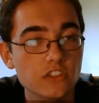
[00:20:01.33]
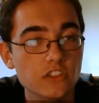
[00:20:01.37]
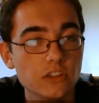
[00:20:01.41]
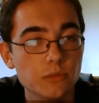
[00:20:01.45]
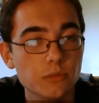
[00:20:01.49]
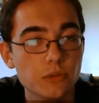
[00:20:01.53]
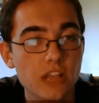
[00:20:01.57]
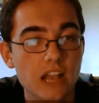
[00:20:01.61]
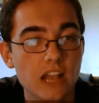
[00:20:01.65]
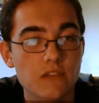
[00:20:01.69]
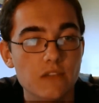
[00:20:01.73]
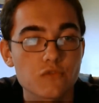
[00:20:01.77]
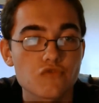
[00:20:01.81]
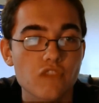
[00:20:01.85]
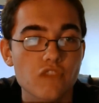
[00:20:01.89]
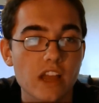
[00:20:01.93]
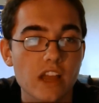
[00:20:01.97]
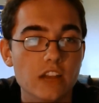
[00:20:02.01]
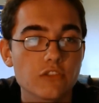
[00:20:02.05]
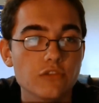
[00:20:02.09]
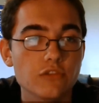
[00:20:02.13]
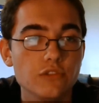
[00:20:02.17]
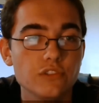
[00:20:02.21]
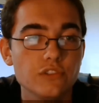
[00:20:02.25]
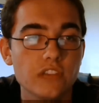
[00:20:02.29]
up we have
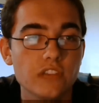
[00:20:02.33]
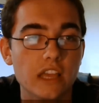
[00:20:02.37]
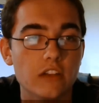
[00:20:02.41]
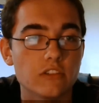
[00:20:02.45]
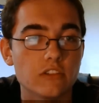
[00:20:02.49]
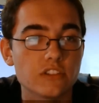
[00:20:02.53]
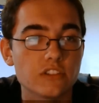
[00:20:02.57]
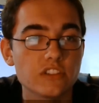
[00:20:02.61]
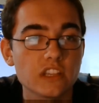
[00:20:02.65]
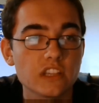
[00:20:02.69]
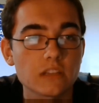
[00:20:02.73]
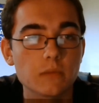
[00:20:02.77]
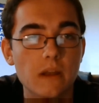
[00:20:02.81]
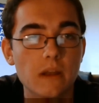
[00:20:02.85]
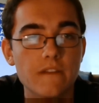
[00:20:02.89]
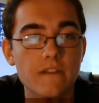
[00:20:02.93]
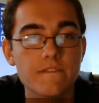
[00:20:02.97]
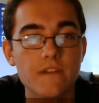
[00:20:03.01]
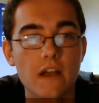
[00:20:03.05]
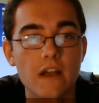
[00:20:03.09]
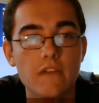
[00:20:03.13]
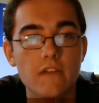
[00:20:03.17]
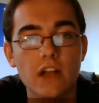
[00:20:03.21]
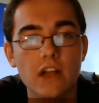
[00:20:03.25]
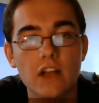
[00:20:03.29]
Grand Crusader, a 6 mana
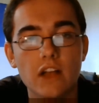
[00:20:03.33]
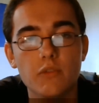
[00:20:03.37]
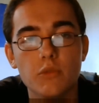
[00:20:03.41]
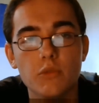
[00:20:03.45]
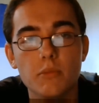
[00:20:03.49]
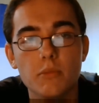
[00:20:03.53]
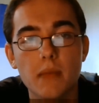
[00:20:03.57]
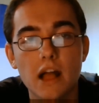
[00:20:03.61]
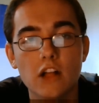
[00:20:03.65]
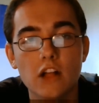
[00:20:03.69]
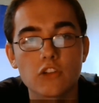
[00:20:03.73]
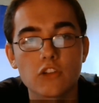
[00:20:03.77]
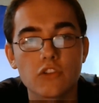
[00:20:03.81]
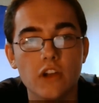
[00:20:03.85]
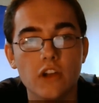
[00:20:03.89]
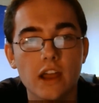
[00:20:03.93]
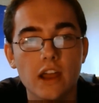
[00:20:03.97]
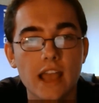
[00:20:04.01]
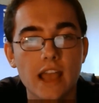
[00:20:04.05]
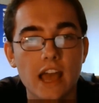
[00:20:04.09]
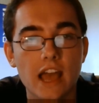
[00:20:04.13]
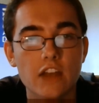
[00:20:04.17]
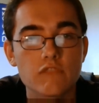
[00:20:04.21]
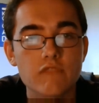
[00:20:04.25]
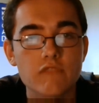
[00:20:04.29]
5/5 with Battlecry,
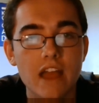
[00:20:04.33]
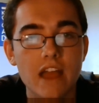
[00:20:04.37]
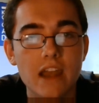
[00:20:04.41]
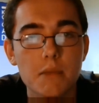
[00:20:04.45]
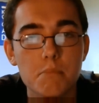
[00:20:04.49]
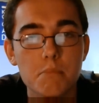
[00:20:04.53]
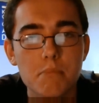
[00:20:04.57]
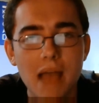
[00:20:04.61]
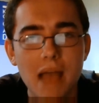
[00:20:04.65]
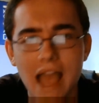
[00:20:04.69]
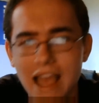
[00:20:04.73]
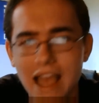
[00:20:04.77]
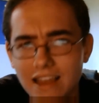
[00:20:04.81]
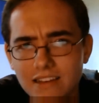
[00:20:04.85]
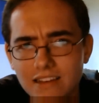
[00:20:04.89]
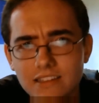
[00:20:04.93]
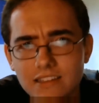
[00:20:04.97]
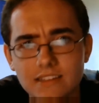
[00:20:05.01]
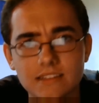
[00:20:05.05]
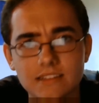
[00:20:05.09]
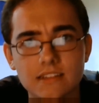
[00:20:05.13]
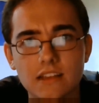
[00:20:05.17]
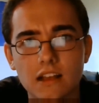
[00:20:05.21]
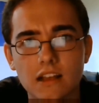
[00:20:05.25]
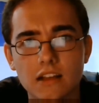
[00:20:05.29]
add a random
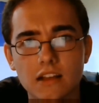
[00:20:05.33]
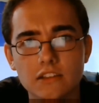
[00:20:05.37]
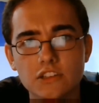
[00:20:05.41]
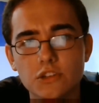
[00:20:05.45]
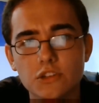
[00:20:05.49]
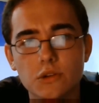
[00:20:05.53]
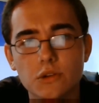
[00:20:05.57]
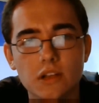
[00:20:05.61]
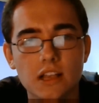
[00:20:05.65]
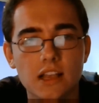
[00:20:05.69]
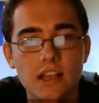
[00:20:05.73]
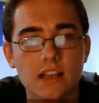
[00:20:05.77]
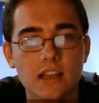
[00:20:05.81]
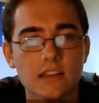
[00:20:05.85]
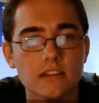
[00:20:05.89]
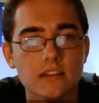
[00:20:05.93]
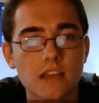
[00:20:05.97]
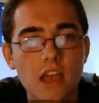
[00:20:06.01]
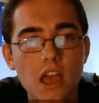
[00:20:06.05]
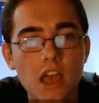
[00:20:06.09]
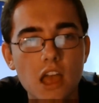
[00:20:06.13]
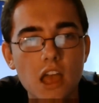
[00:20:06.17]
Paladin card to your hand.